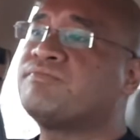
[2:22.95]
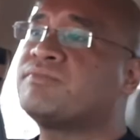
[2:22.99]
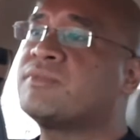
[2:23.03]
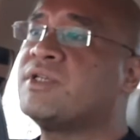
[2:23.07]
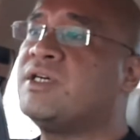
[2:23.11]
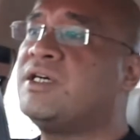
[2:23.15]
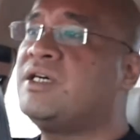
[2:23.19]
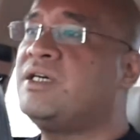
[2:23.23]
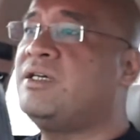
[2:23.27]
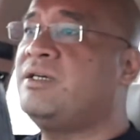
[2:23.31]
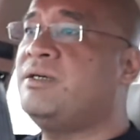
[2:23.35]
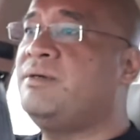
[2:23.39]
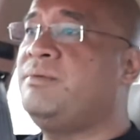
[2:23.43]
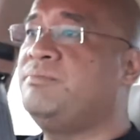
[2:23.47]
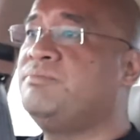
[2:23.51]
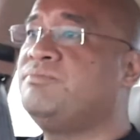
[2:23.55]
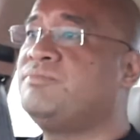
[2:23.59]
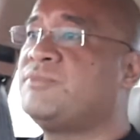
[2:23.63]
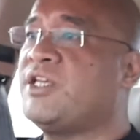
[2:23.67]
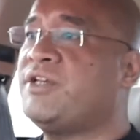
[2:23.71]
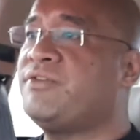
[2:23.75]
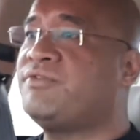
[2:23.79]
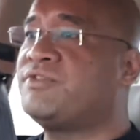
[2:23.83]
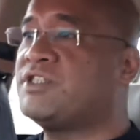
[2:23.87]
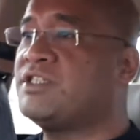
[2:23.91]

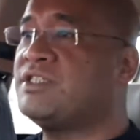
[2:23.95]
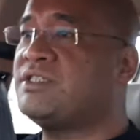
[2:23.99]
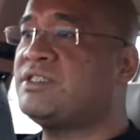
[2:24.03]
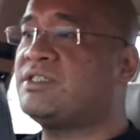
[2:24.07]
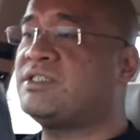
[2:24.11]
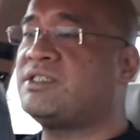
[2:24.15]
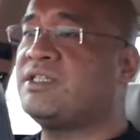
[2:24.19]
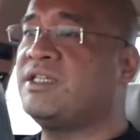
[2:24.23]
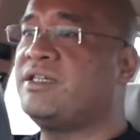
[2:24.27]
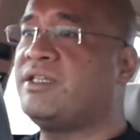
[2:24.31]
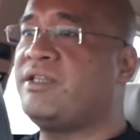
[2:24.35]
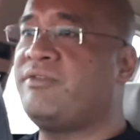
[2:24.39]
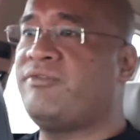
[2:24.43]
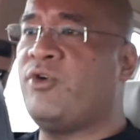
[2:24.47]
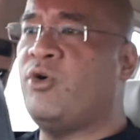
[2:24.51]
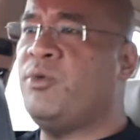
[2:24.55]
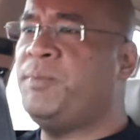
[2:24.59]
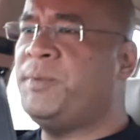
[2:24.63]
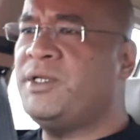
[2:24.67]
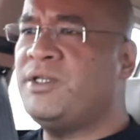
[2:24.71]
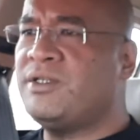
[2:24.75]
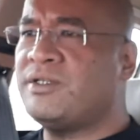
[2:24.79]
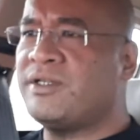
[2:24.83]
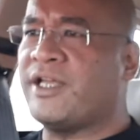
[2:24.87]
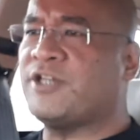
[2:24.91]
They've
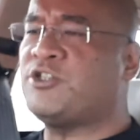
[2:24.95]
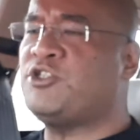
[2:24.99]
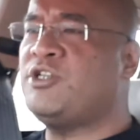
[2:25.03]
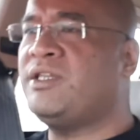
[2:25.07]
opened